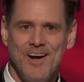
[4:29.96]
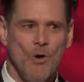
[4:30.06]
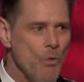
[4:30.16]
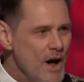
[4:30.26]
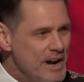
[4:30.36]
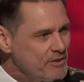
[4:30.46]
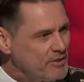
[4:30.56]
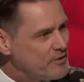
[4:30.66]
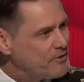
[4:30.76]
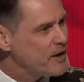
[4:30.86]
What is
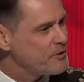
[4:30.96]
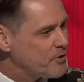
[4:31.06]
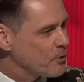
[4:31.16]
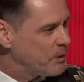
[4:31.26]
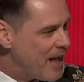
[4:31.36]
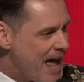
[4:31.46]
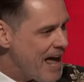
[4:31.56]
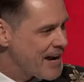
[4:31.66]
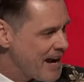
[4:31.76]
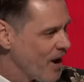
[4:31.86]
the sinister
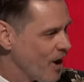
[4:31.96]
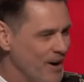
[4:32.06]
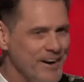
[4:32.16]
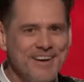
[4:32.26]
plan here?